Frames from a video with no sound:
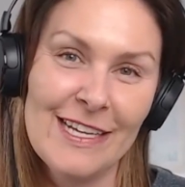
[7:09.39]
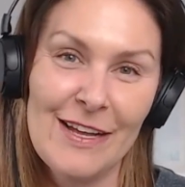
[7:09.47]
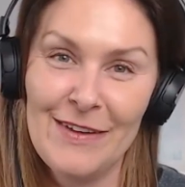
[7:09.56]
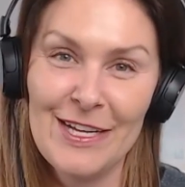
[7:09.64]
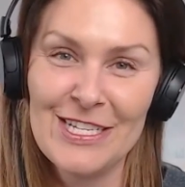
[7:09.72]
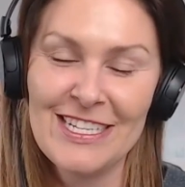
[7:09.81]
a
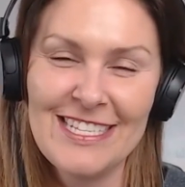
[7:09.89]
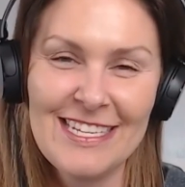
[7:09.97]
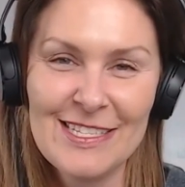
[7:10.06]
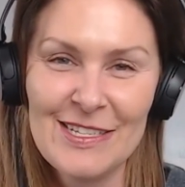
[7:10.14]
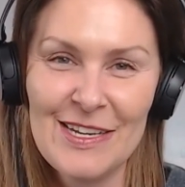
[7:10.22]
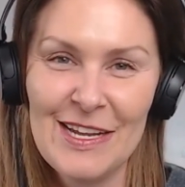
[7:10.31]
virtual
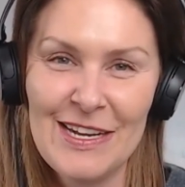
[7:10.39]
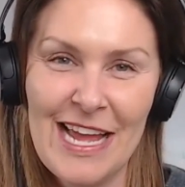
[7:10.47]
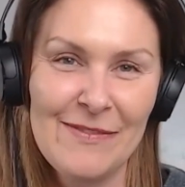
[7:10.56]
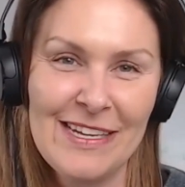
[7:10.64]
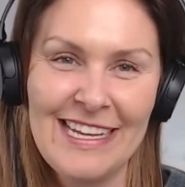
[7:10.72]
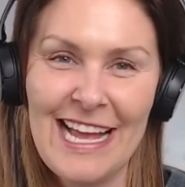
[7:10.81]
assistant and
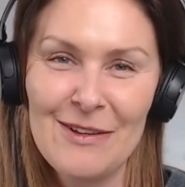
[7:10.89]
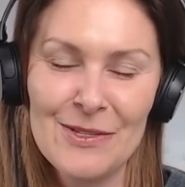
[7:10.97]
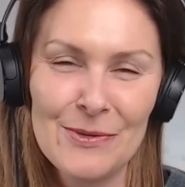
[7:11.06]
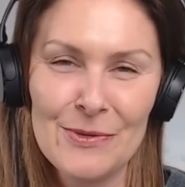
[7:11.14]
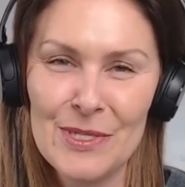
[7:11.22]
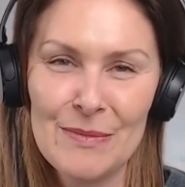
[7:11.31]
having
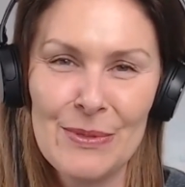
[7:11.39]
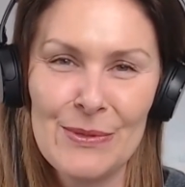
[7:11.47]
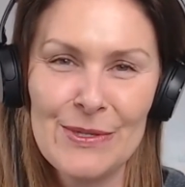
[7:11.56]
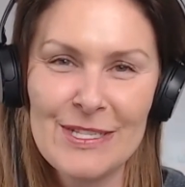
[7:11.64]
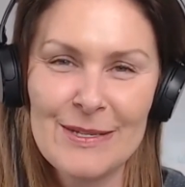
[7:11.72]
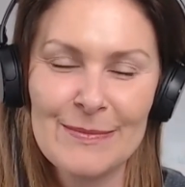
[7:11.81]
outsourced
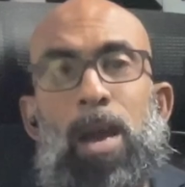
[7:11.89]
support?